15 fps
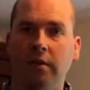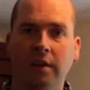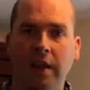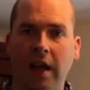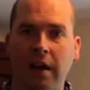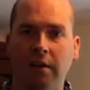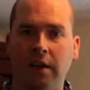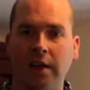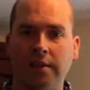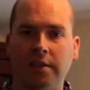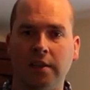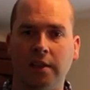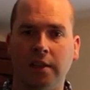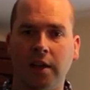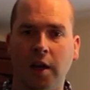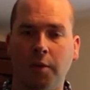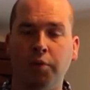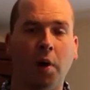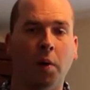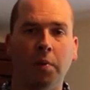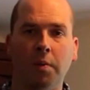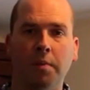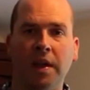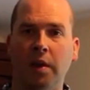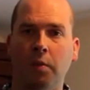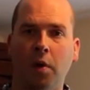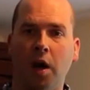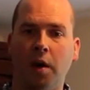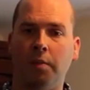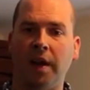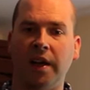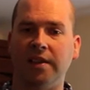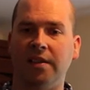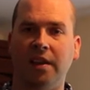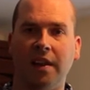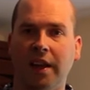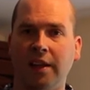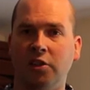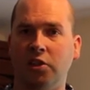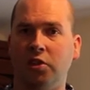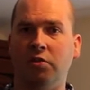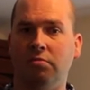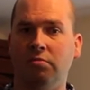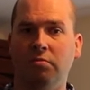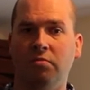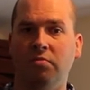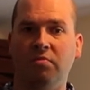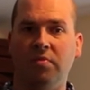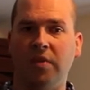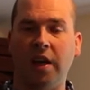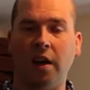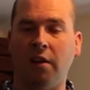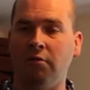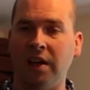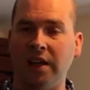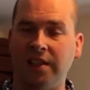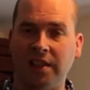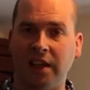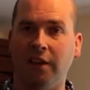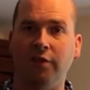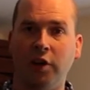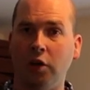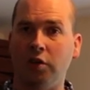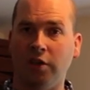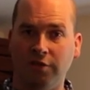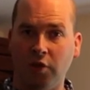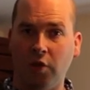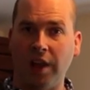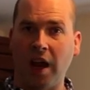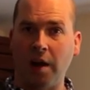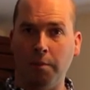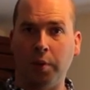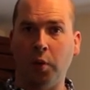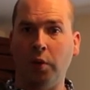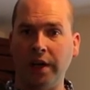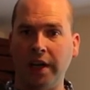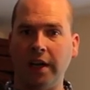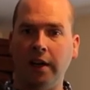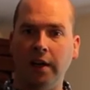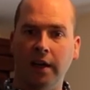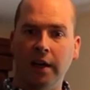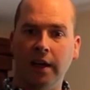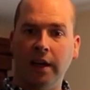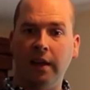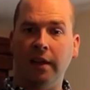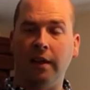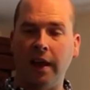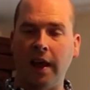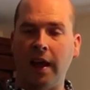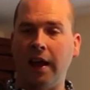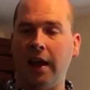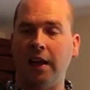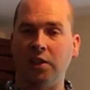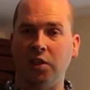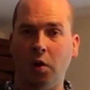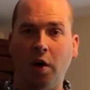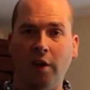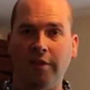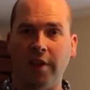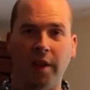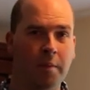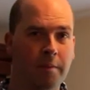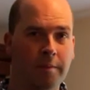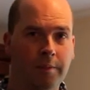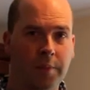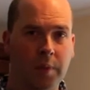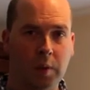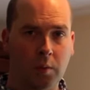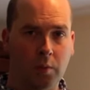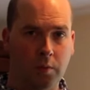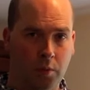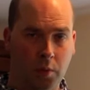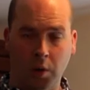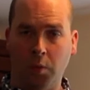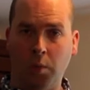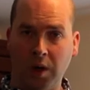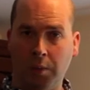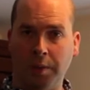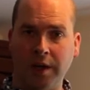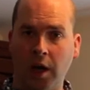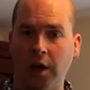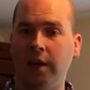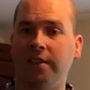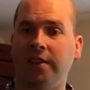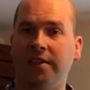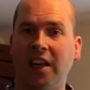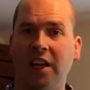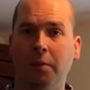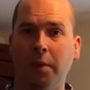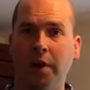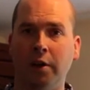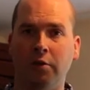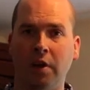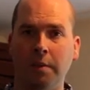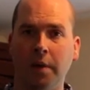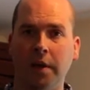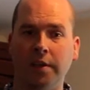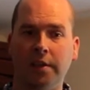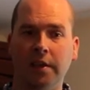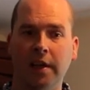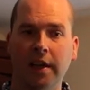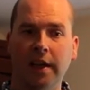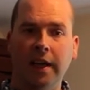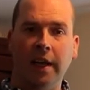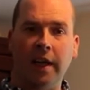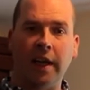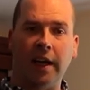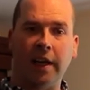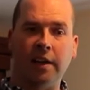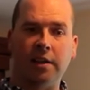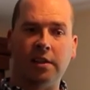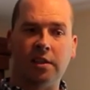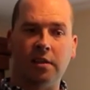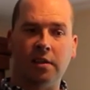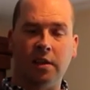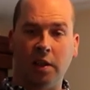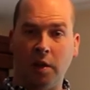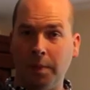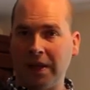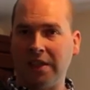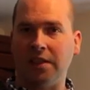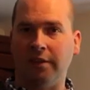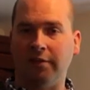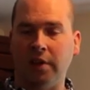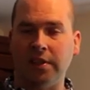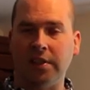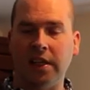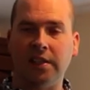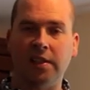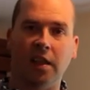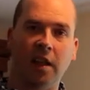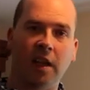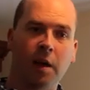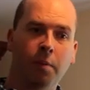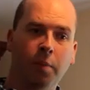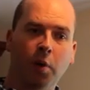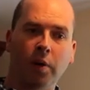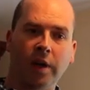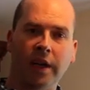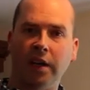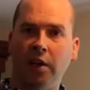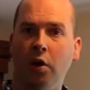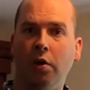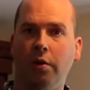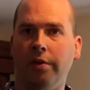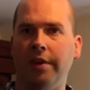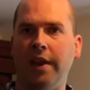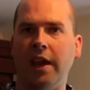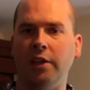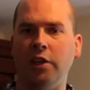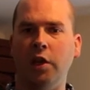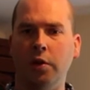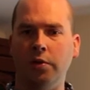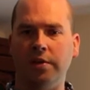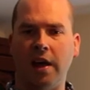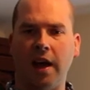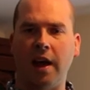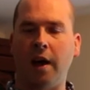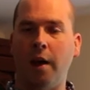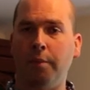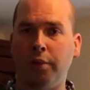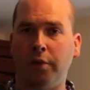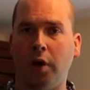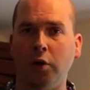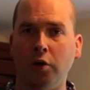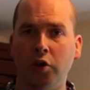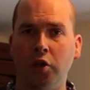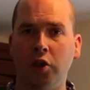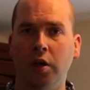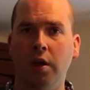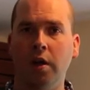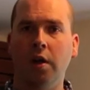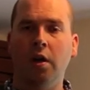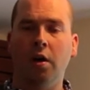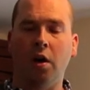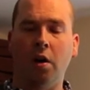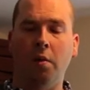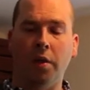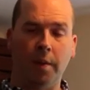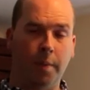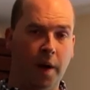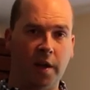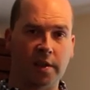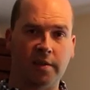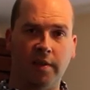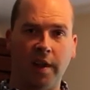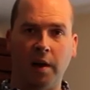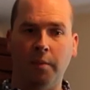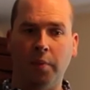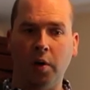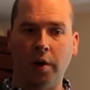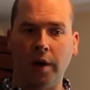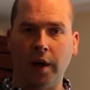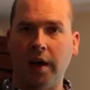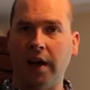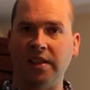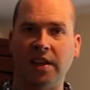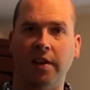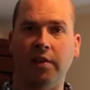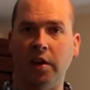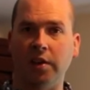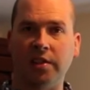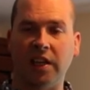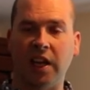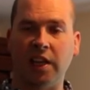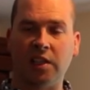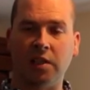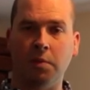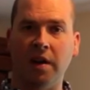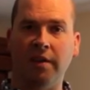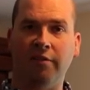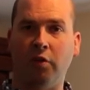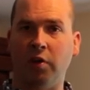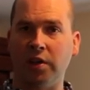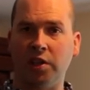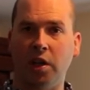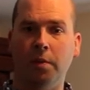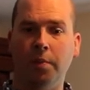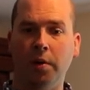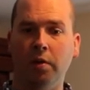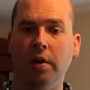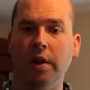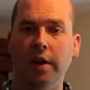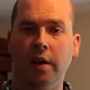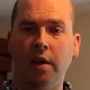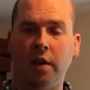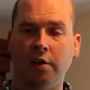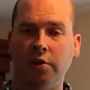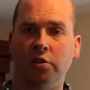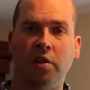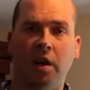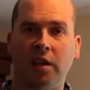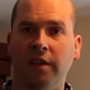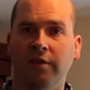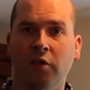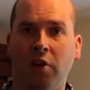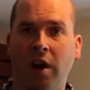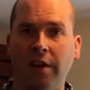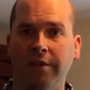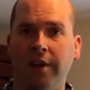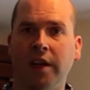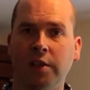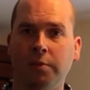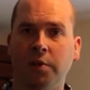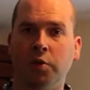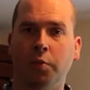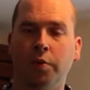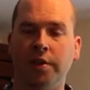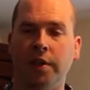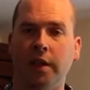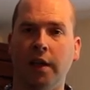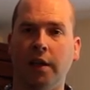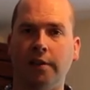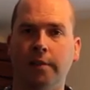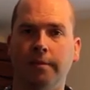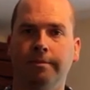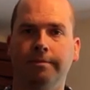there is a problem in the workplace, that they don't really see a future for that employee there, and to offer them what will be known as a settlement agreement. And the big difference is that the employee cannot then use that approach on the part of the employer as evidence against them in, for example, constructive or unfair dismissal proceedings.